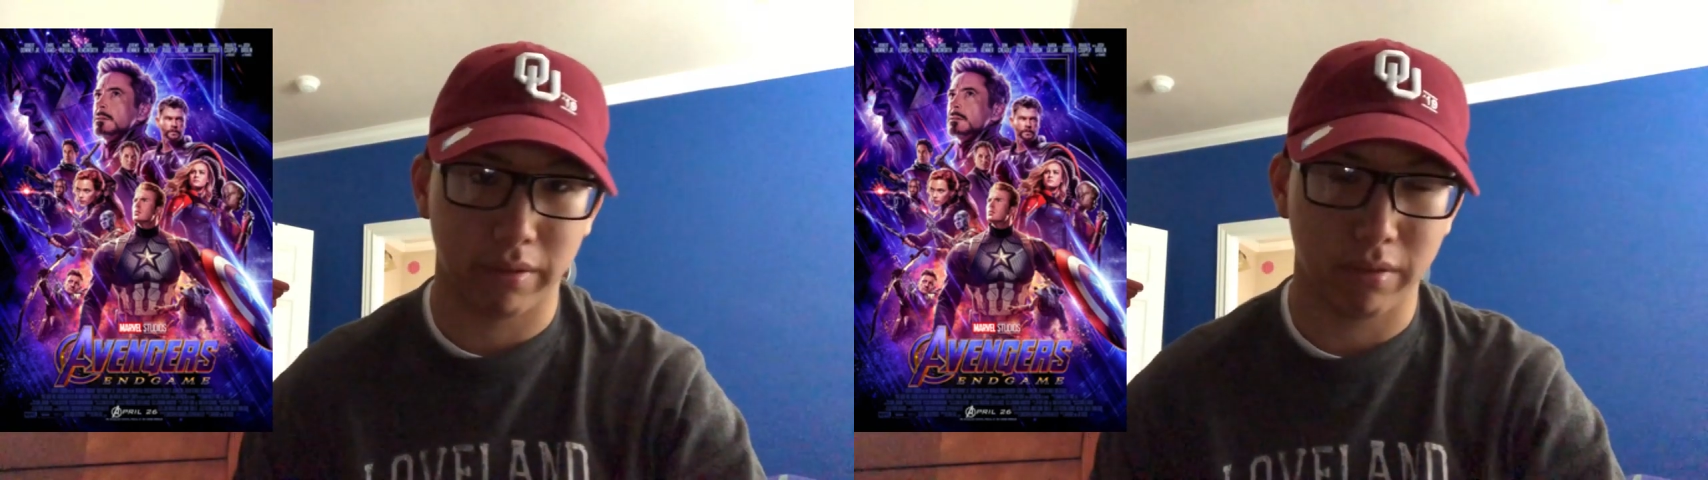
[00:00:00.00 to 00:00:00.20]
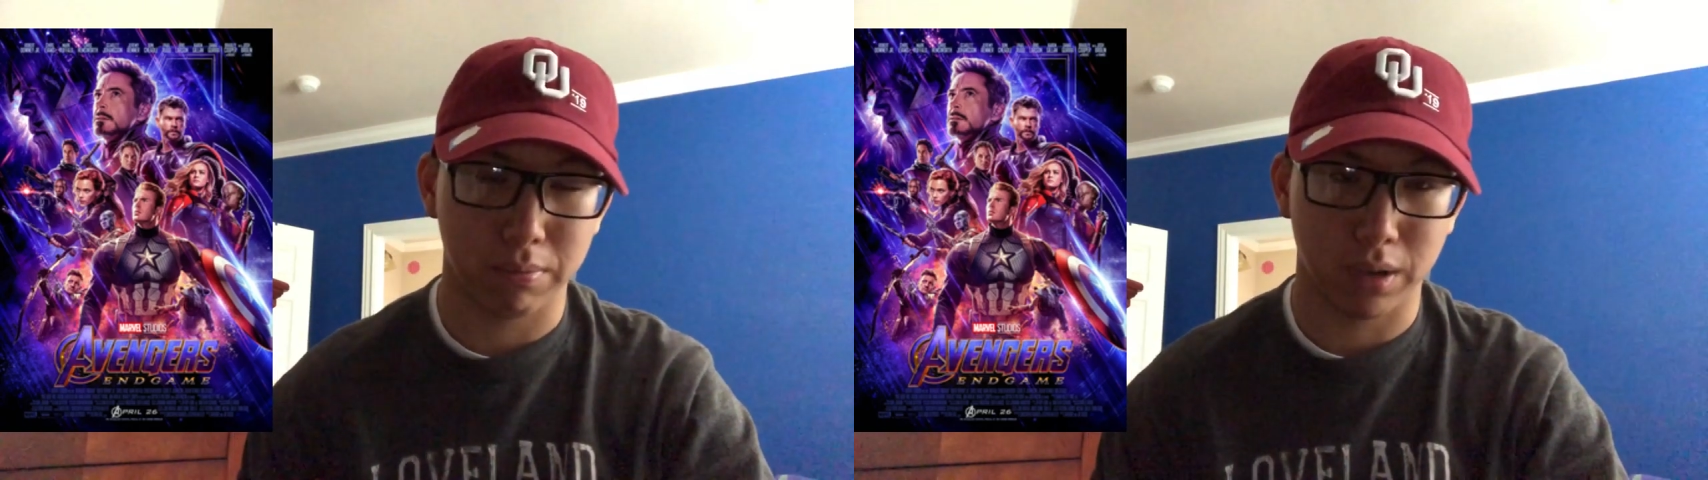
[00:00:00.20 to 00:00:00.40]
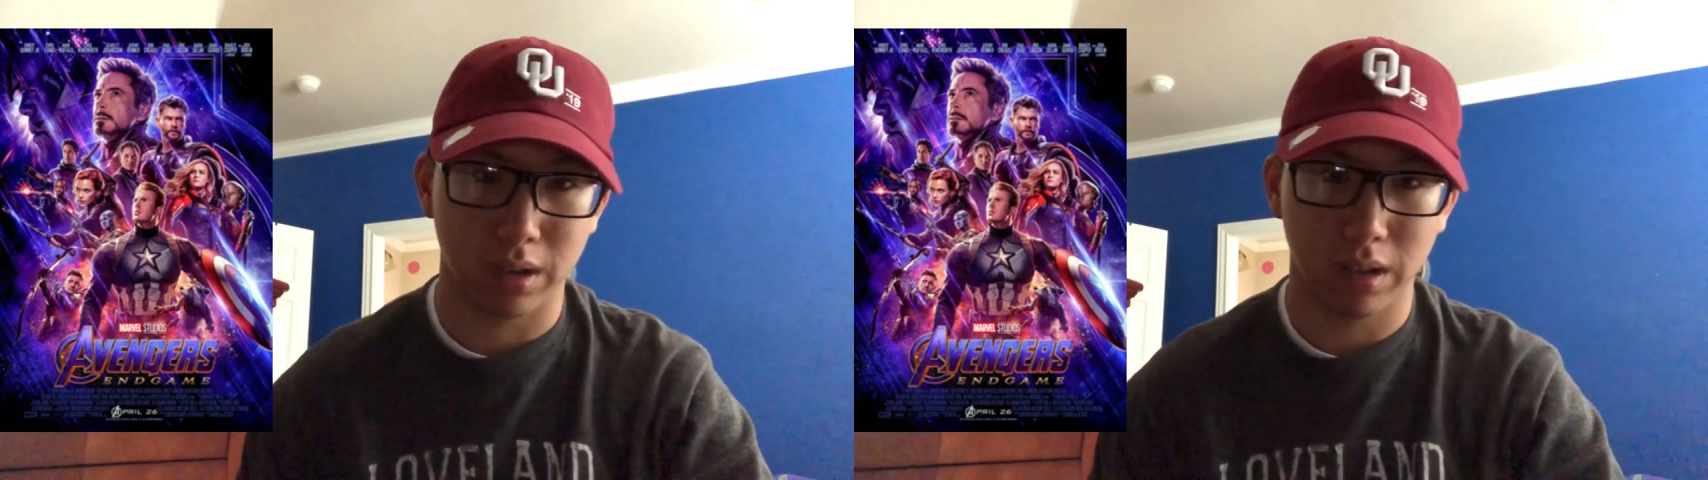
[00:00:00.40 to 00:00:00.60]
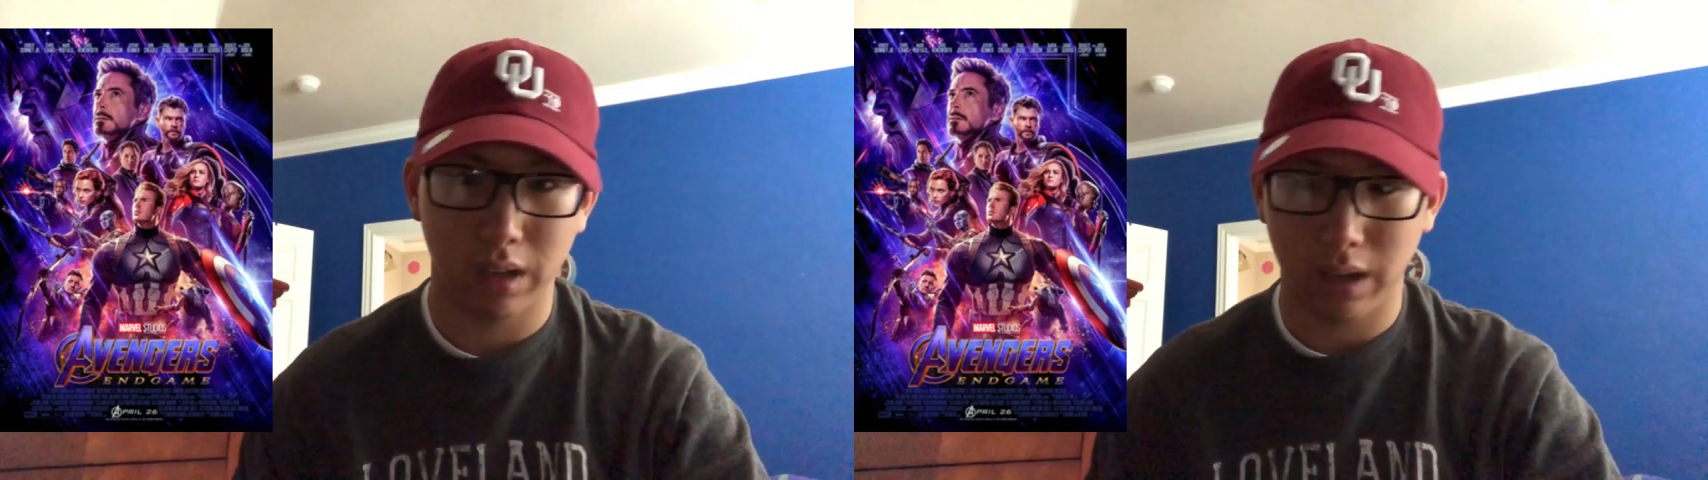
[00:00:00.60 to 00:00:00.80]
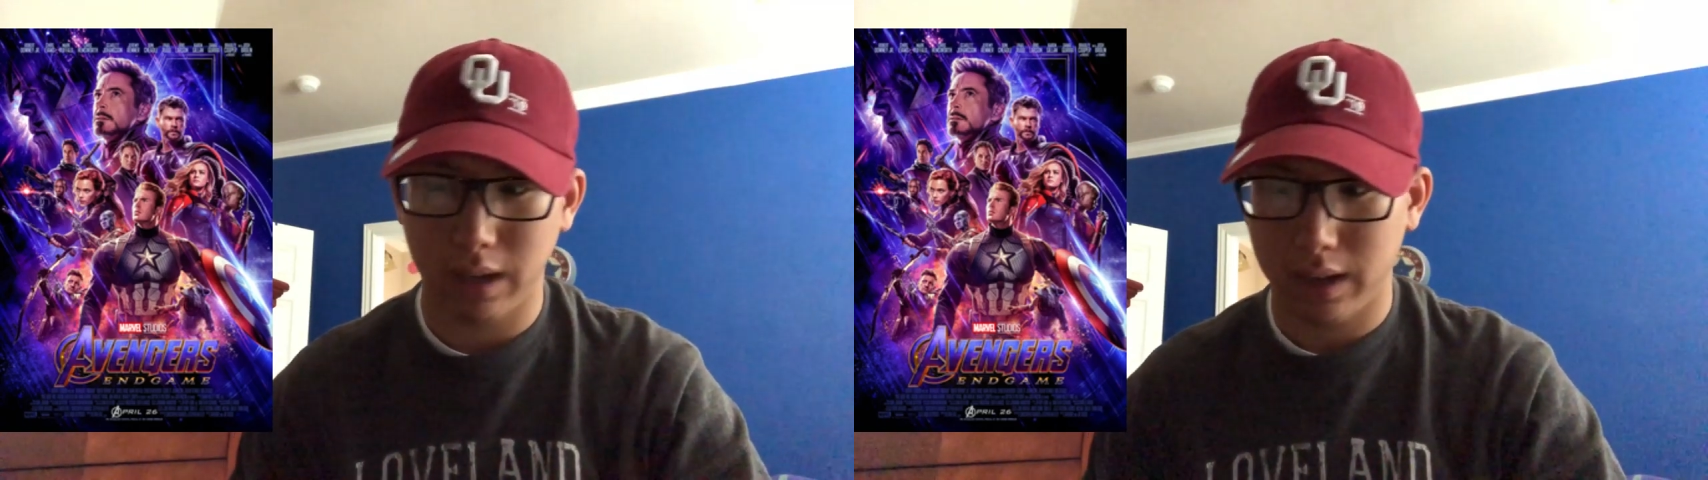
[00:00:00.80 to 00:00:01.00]
football
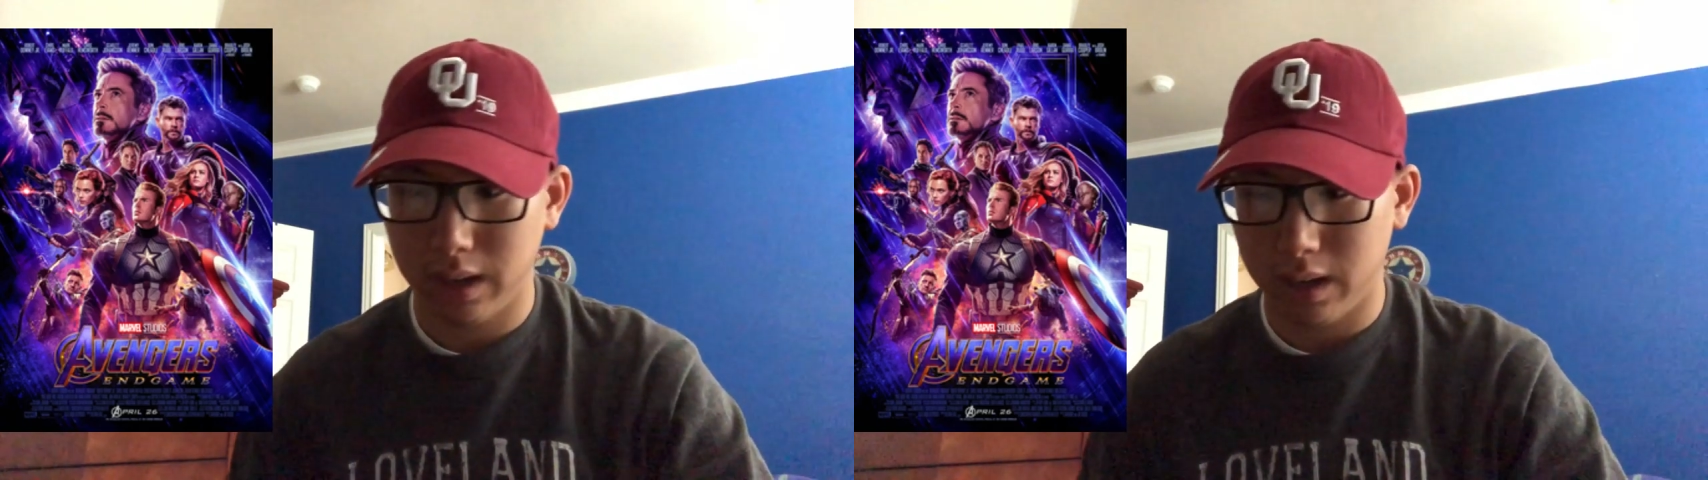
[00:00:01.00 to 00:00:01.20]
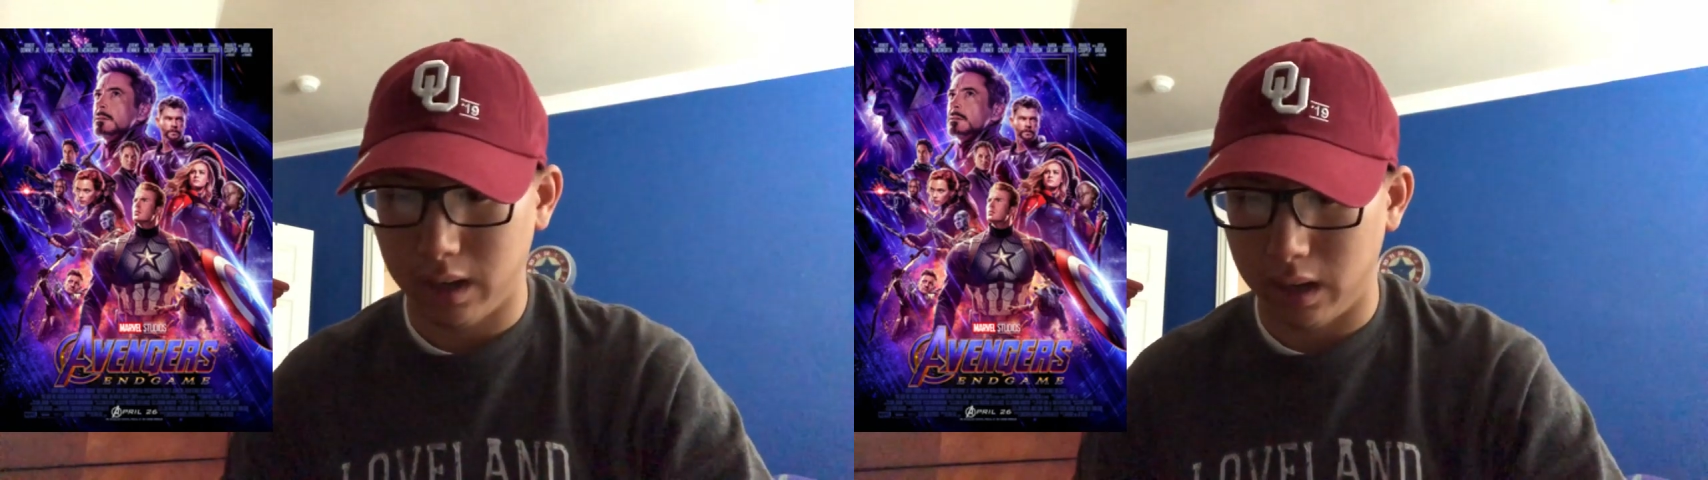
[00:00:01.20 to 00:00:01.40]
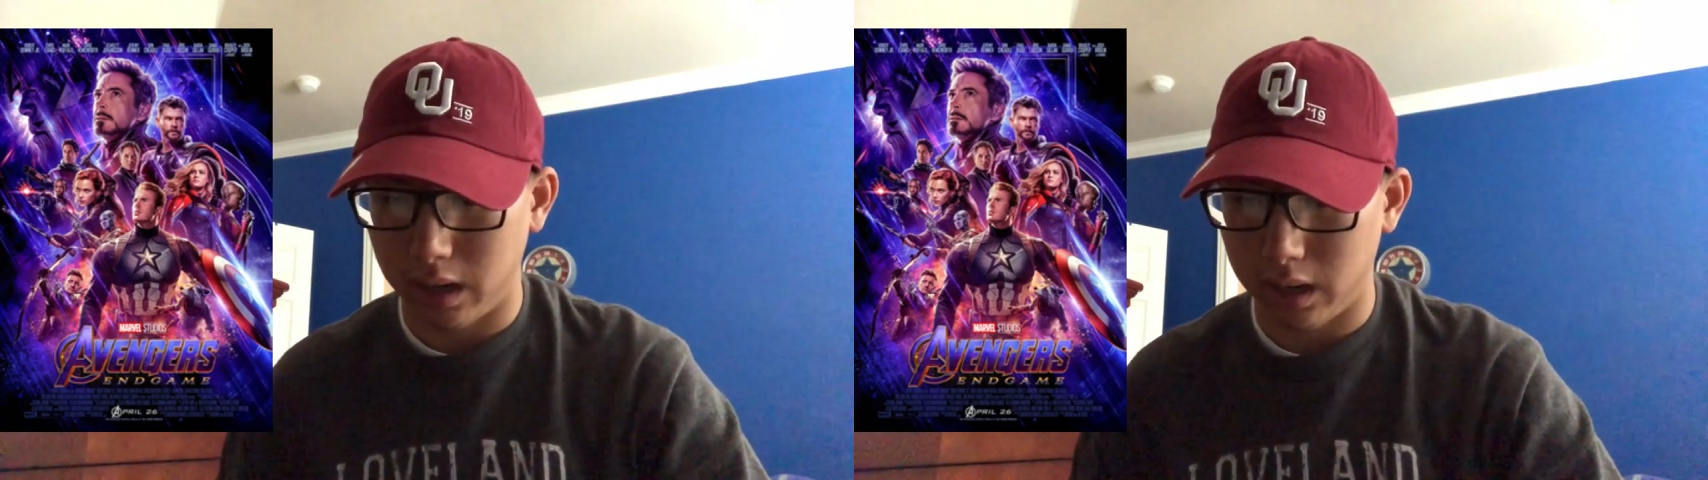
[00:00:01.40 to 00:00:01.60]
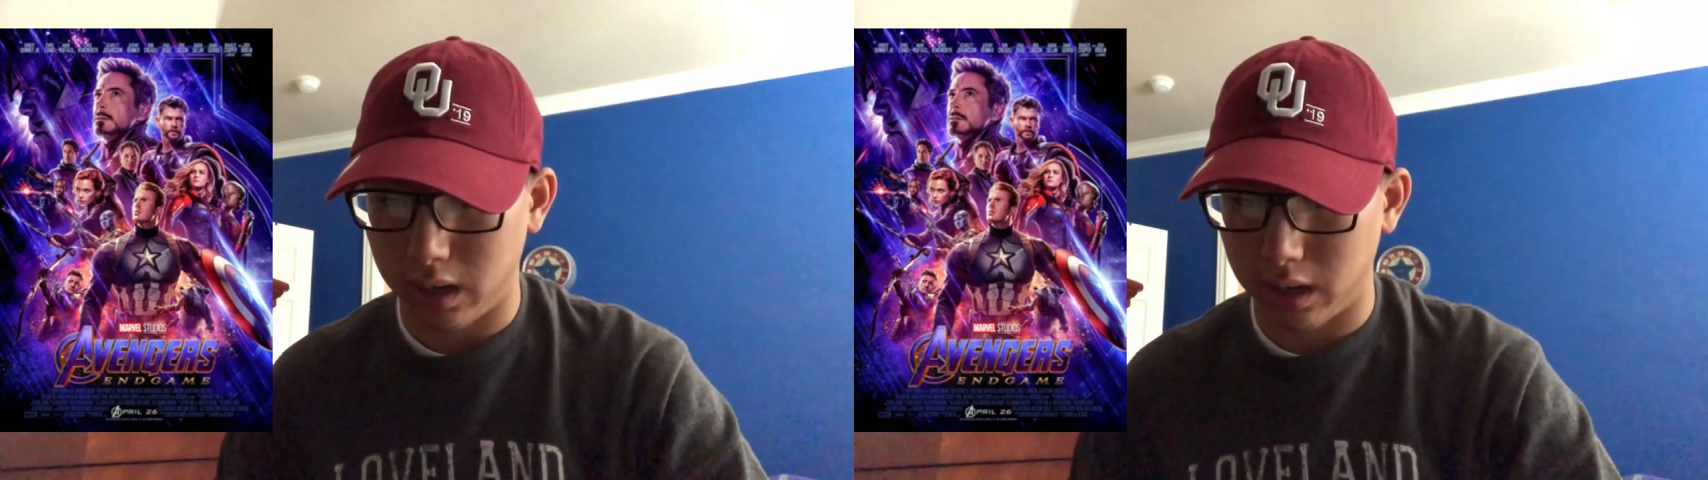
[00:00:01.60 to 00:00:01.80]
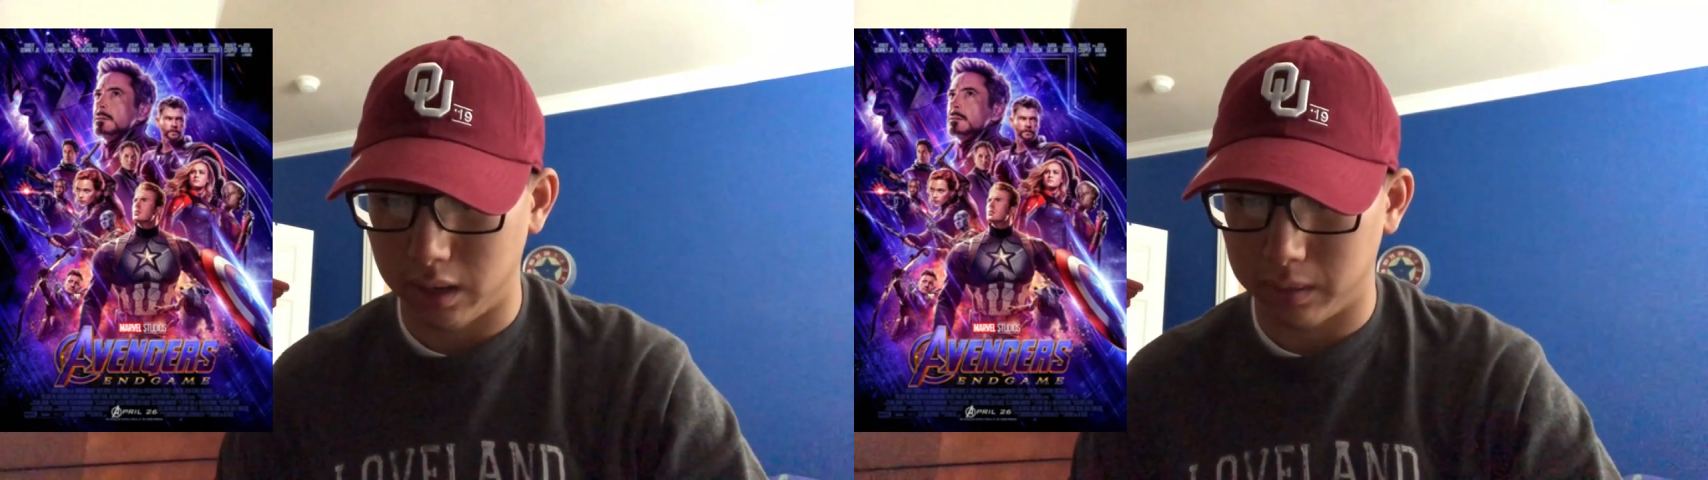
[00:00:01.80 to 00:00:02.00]
and
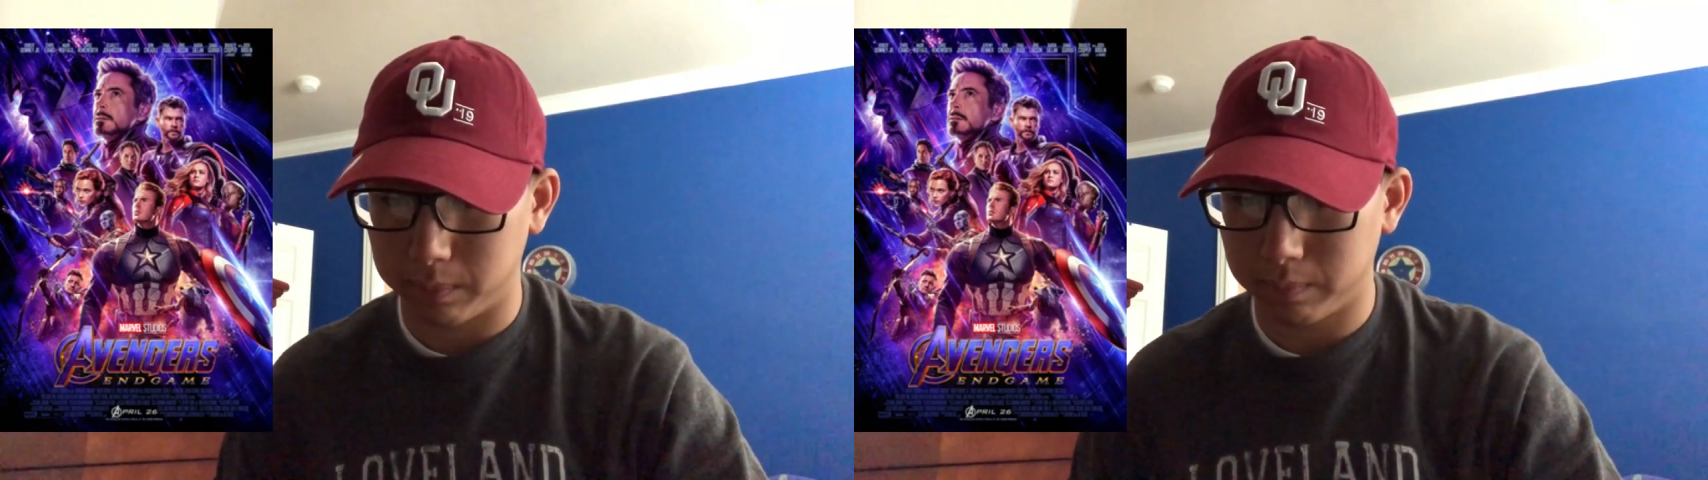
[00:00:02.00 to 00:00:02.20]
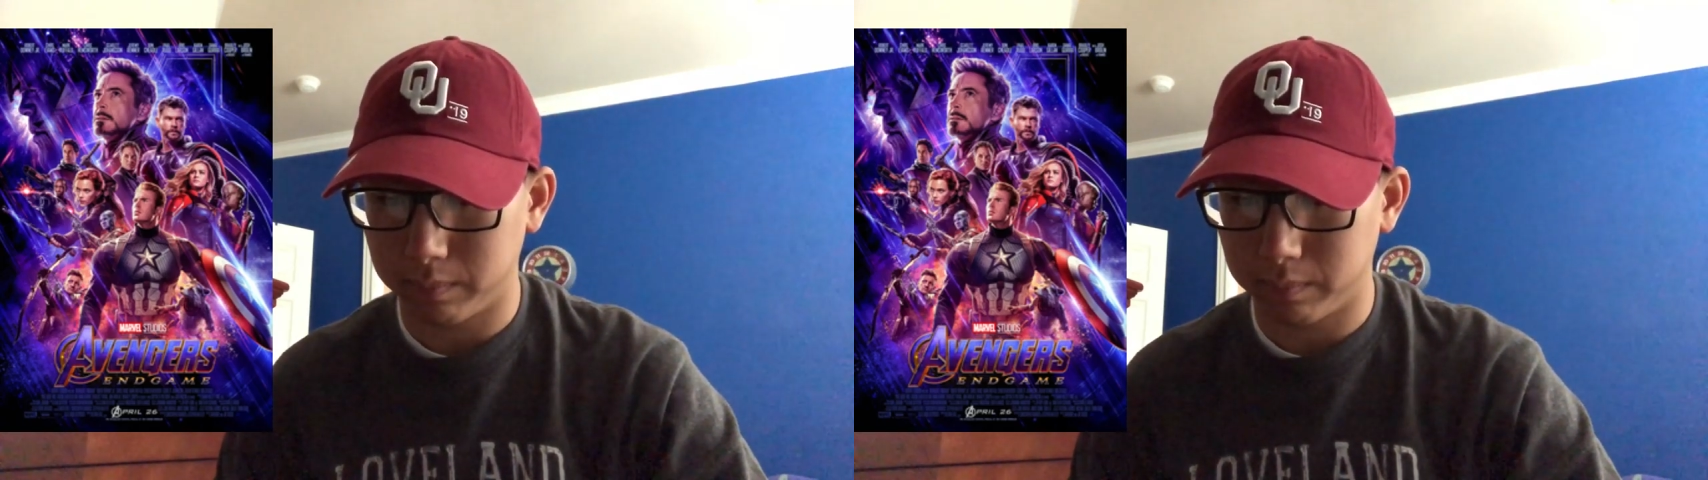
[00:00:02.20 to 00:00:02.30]
then